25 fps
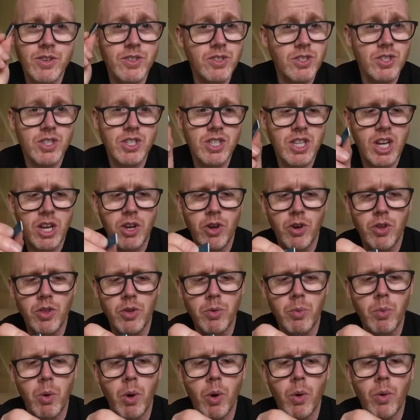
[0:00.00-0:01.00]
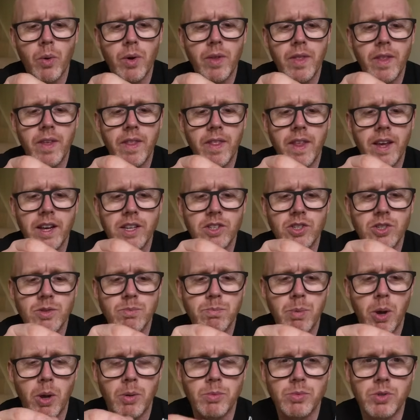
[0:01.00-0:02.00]
can just stick on the wall and then that
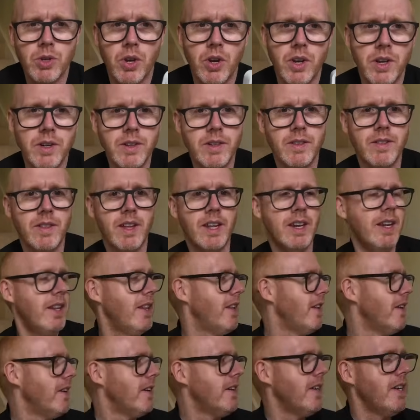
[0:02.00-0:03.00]
just pops on and then